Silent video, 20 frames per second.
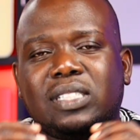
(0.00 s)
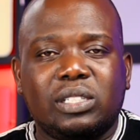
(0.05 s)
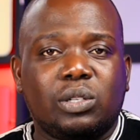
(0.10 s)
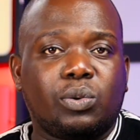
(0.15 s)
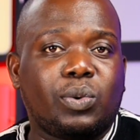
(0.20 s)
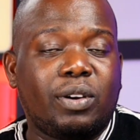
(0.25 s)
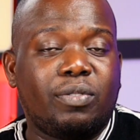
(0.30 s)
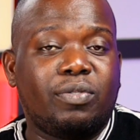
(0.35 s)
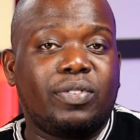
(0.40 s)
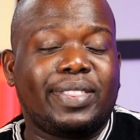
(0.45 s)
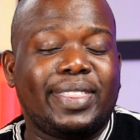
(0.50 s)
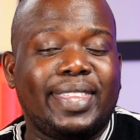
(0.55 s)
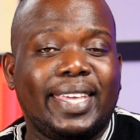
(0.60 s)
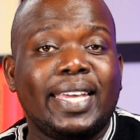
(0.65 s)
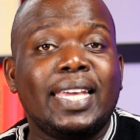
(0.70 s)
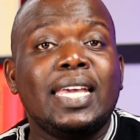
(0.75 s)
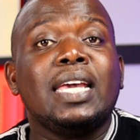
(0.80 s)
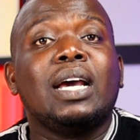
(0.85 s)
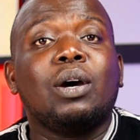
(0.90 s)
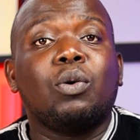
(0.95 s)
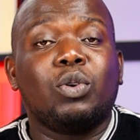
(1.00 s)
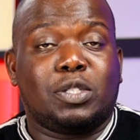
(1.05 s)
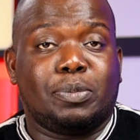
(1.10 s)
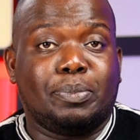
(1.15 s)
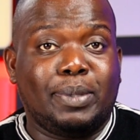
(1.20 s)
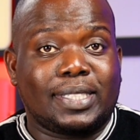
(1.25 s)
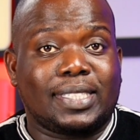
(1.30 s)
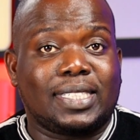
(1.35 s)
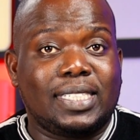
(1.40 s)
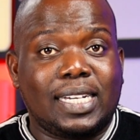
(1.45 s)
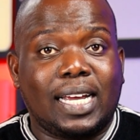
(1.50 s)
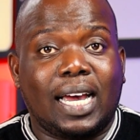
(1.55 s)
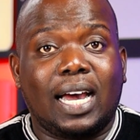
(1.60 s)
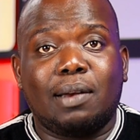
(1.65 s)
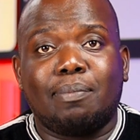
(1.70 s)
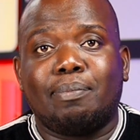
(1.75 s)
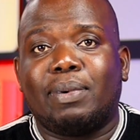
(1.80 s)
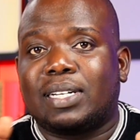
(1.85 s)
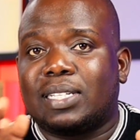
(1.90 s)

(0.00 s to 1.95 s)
zero everything, which makes it hard.